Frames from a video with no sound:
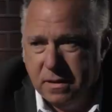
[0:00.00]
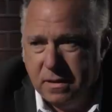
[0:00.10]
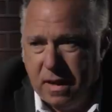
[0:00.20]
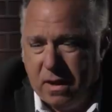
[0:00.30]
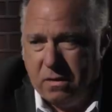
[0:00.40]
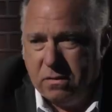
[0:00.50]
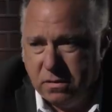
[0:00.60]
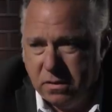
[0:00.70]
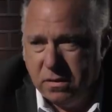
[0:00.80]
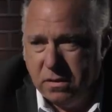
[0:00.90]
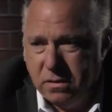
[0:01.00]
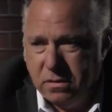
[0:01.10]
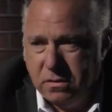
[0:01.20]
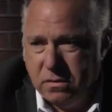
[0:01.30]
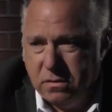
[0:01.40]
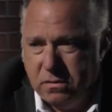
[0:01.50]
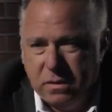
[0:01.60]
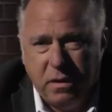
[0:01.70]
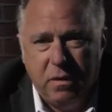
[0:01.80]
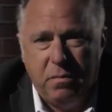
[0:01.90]
Now,
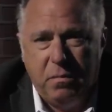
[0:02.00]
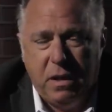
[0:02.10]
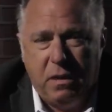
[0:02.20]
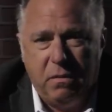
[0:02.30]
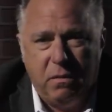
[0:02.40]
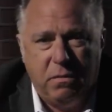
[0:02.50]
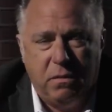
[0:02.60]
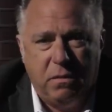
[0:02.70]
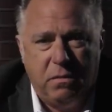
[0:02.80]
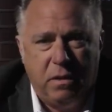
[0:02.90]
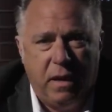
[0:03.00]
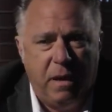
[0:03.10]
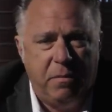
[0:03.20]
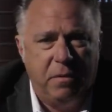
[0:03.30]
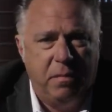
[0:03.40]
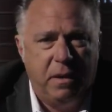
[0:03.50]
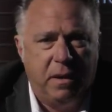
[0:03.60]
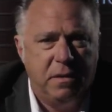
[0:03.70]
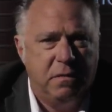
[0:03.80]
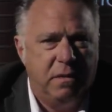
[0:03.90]
what did it mean? What happened
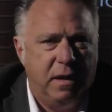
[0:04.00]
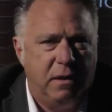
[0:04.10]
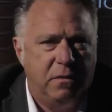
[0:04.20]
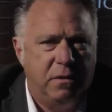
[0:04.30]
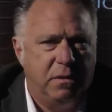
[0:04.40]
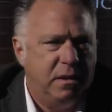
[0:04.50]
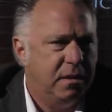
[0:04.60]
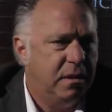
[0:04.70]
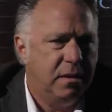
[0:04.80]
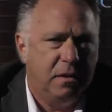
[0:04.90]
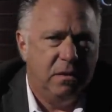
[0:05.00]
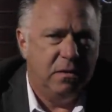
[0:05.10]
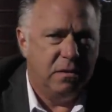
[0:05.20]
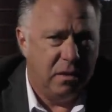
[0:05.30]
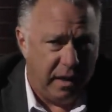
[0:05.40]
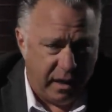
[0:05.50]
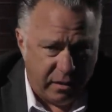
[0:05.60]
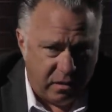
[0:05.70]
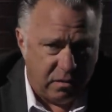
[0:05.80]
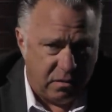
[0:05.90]
because of that? 26 years
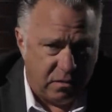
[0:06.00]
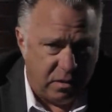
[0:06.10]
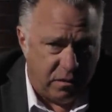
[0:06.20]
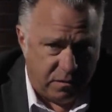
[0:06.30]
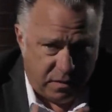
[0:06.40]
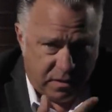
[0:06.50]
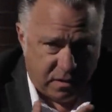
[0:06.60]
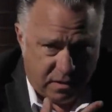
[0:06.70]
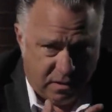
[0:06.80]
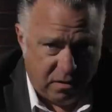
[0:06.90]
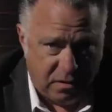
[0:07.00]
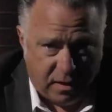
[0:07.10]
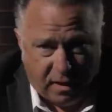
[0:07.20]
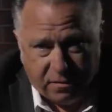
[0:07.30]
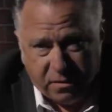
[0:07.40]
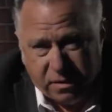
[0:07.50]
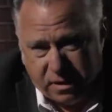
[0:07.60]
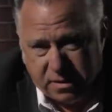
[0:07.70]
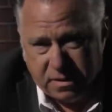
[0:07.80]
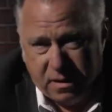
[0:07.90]
later, 26 years after
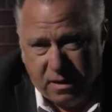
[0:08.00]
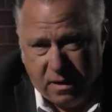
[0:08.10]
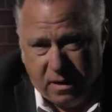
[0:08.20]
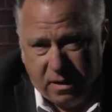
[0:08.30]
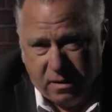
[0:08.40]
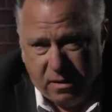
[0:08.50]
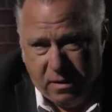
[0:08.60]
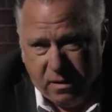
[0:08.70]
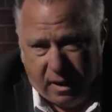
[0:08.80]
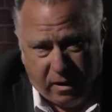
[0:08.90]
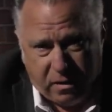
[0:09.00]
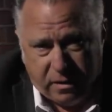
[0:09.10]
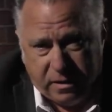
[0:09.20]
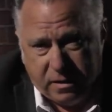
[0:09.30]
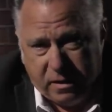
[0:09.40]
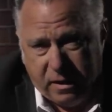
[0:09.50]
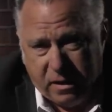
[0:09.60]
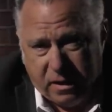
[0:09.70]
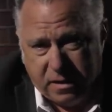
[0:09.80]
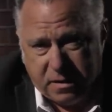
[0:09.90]
this, Ireland
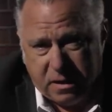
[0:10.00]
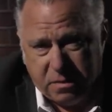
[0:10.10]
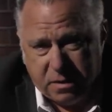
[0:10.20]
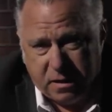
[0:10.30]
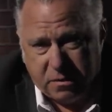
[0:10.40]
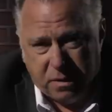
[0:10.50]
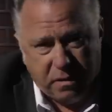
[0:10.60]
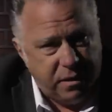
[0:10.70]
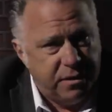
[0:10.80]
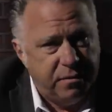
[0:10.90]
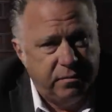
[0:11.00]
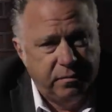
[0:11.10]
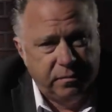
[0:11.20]
legalized same-sex marriage.